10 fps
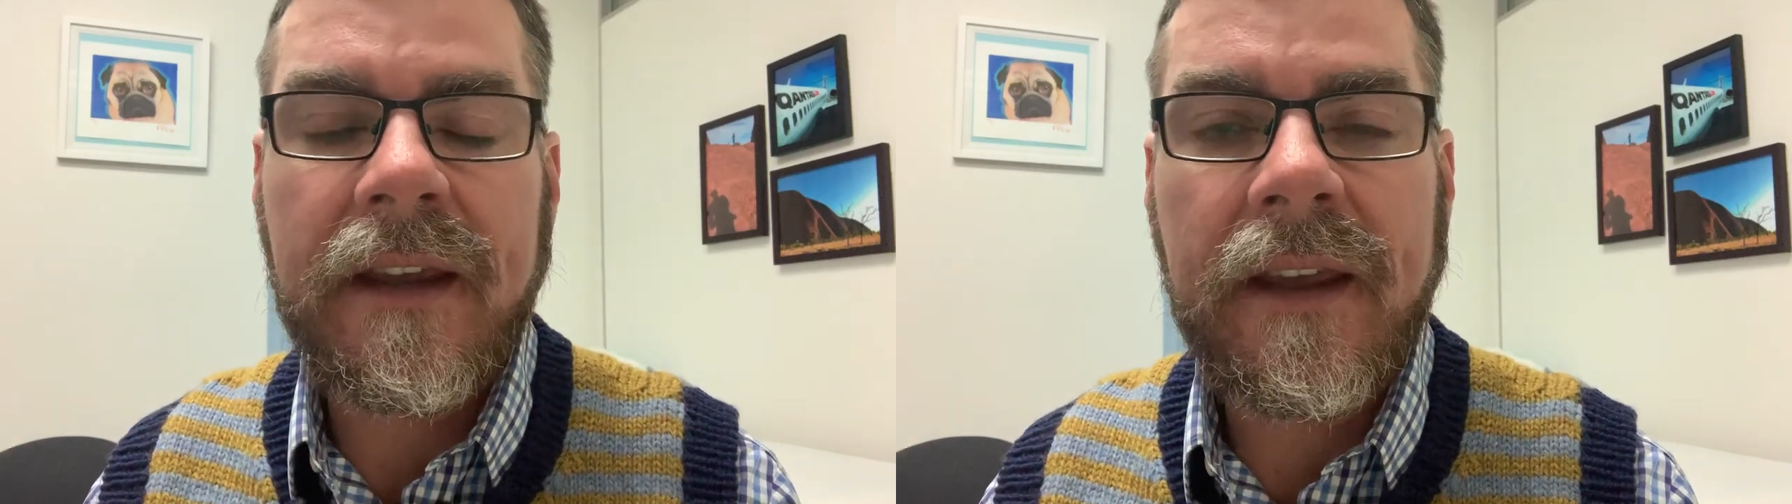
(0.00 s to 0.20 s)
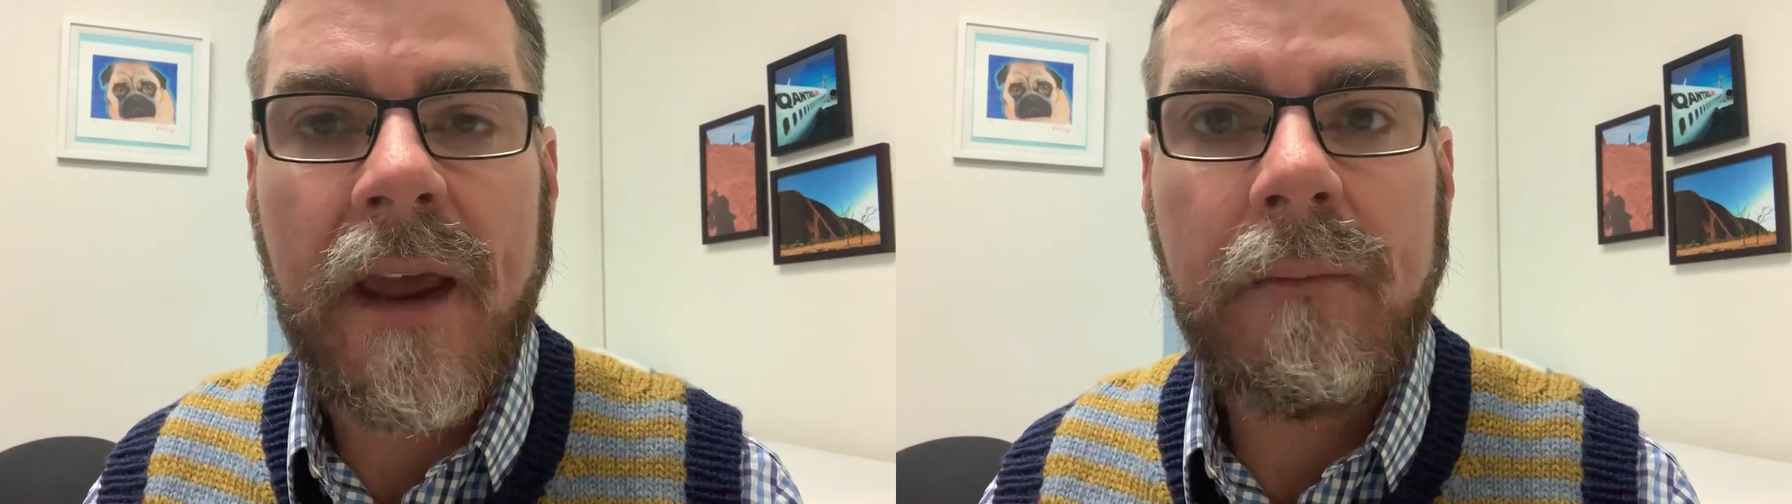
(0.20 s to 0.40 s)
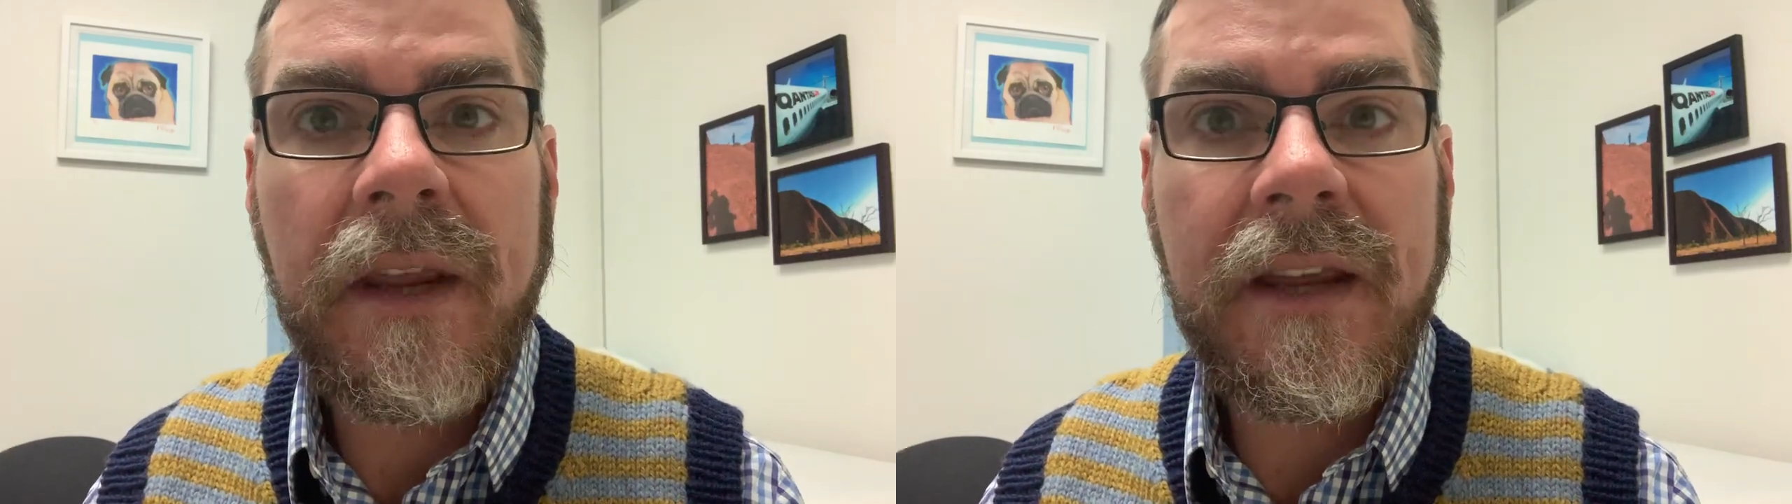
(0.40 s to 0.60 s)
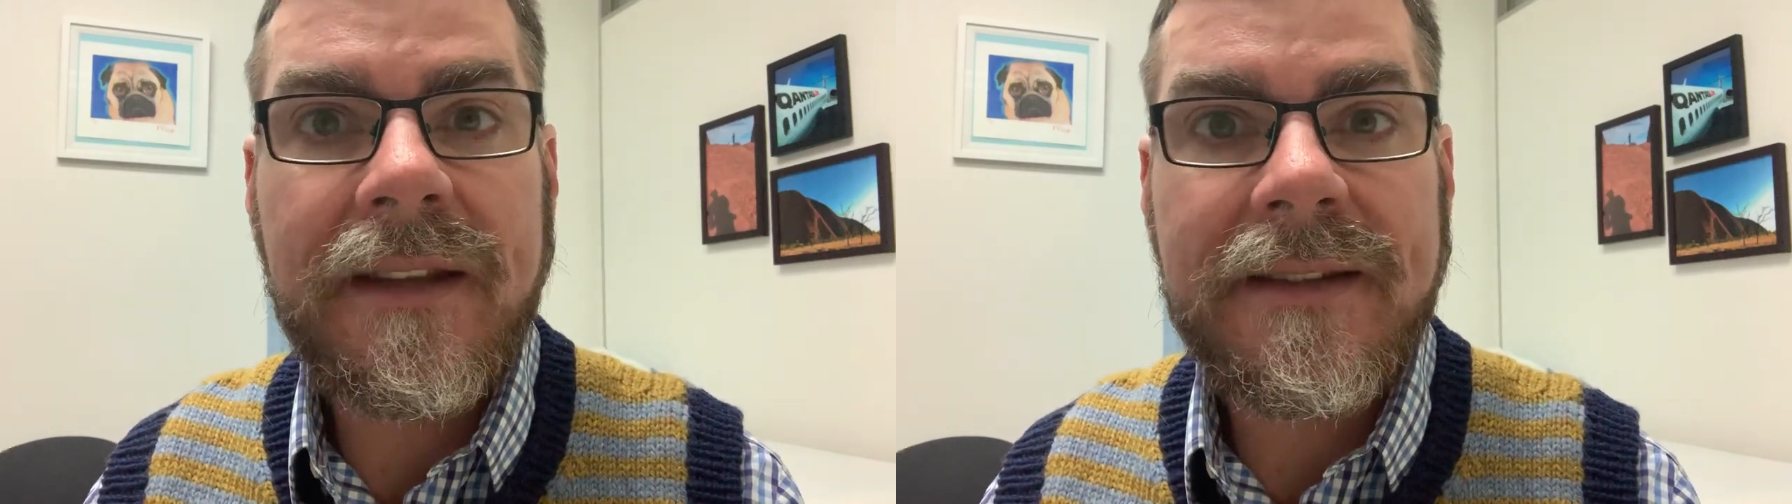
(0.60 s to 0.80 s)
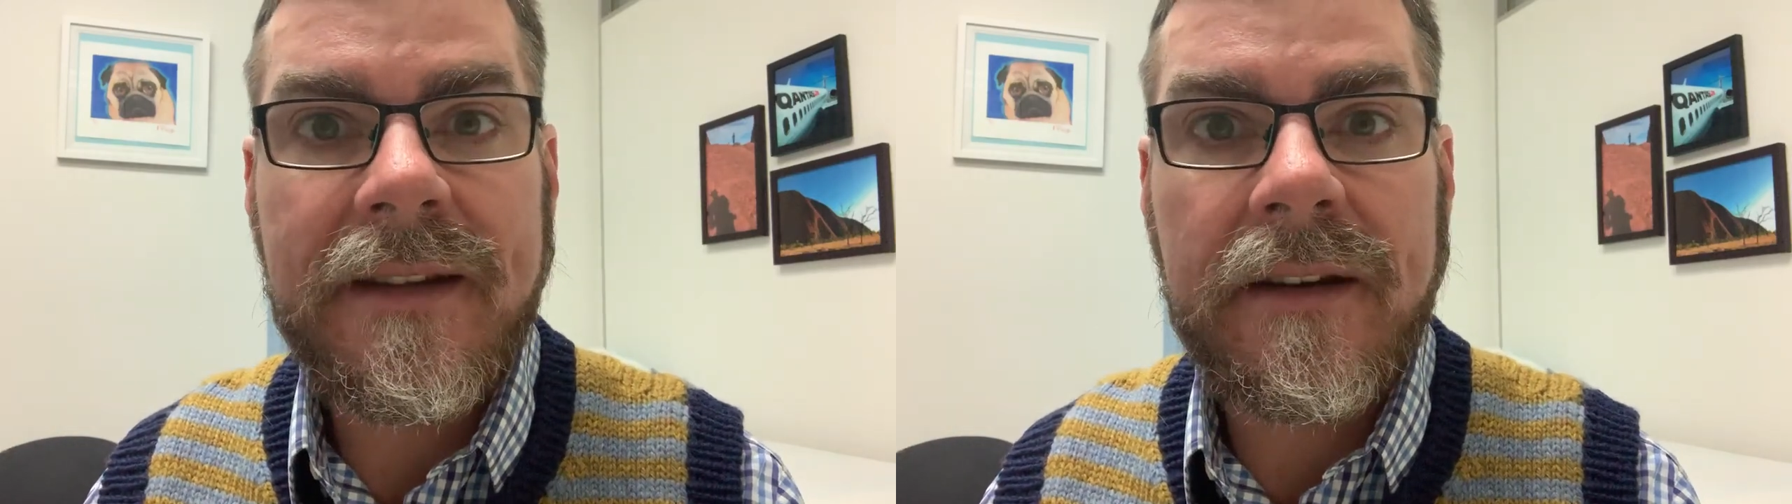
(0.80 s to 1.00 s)
it can be
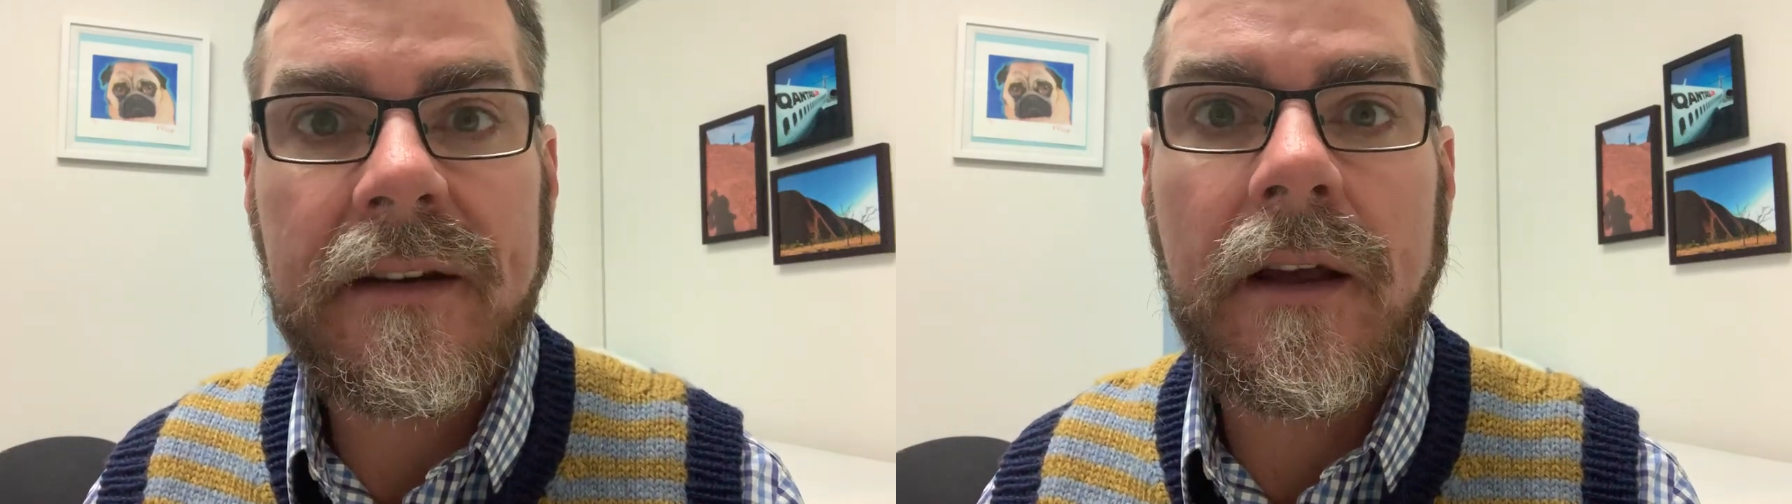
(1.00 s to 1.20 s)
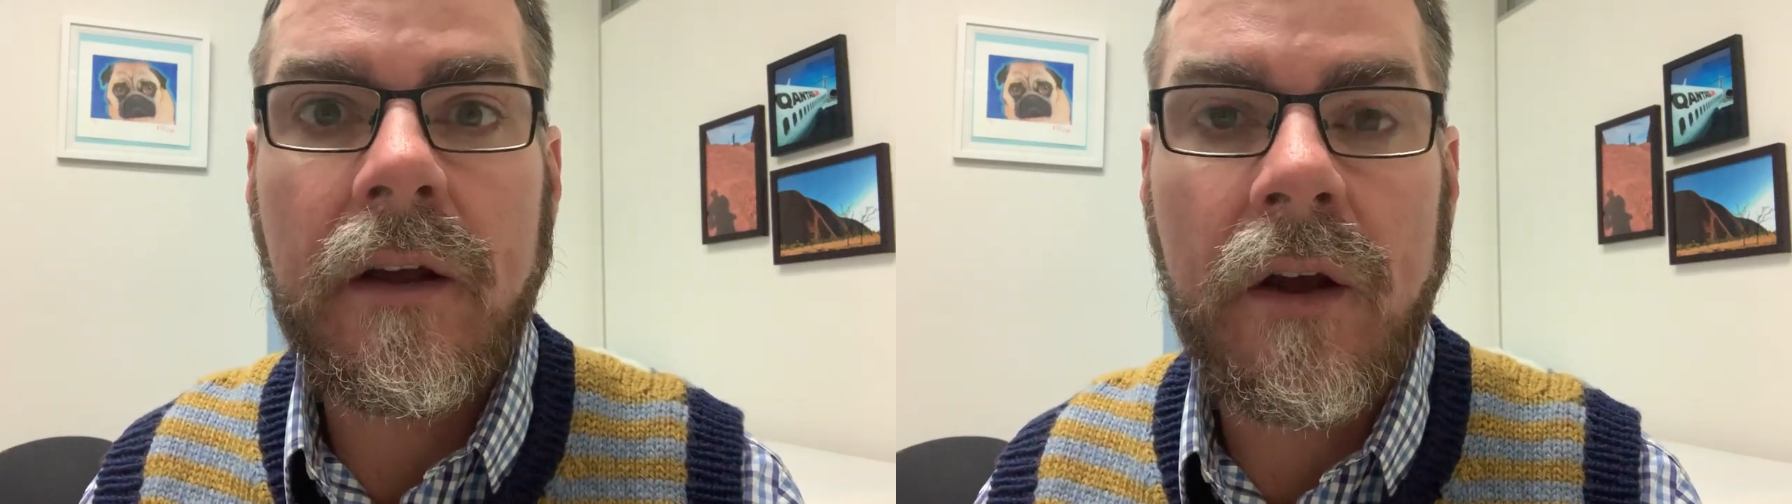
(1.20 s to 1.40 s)
considered